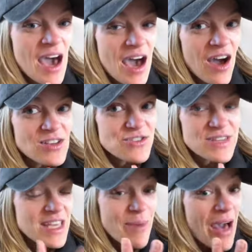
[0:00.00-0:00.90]
Also,
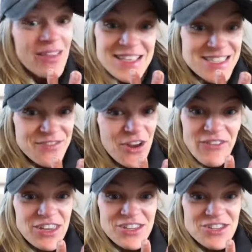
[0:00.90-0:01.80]
take a balance if you're
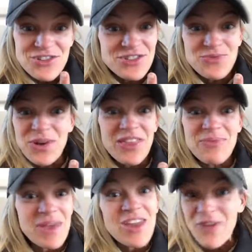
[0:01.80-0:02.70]
having issues with
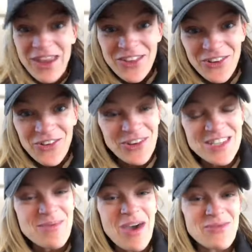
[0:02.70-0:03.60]
being regular, going to
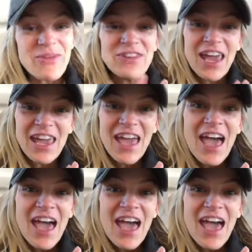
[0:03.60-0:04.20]
the bathroom every day.